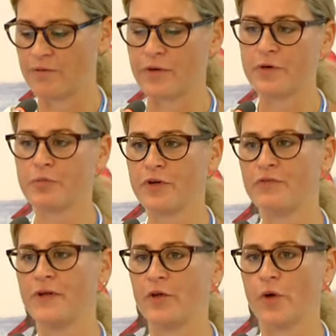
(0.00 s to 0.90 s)
Very
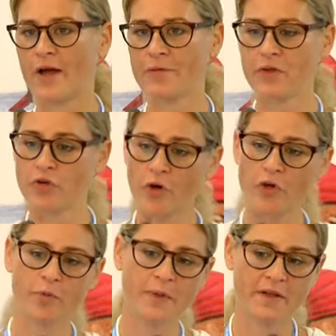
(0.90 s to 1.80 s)
briefly, you have the
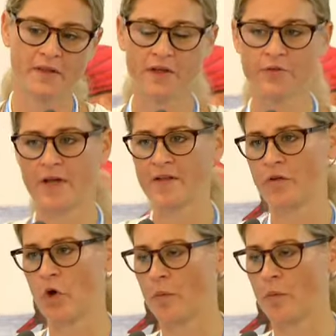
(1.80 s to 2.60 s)
document, the advanced